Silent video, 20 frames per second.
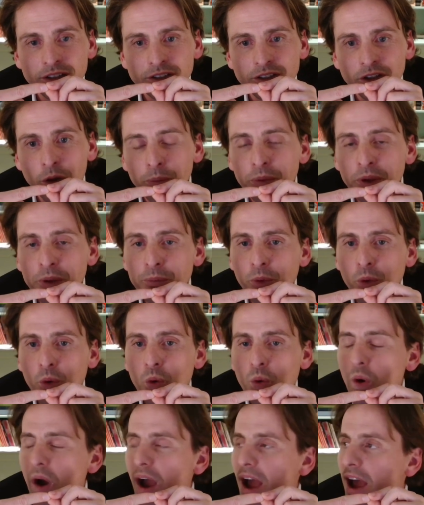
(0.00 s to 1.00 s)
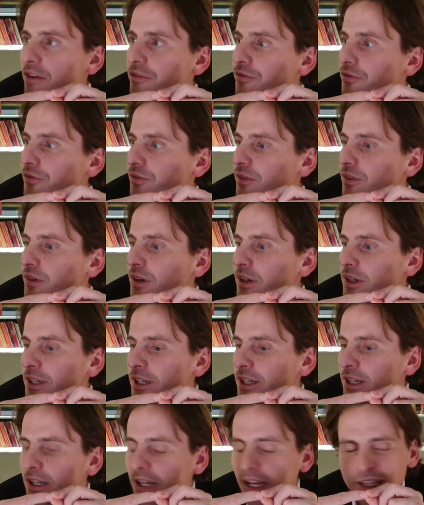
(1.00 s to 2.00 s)
So people who have,
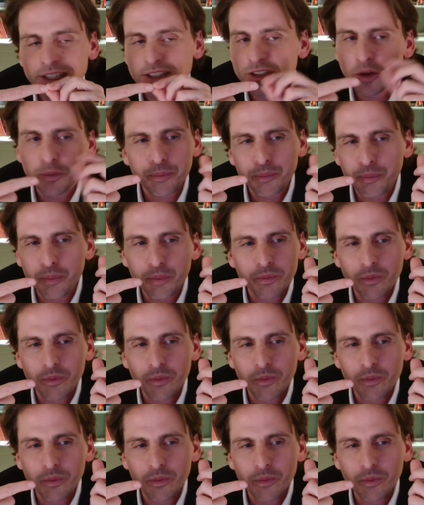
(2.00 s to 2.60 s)
and these are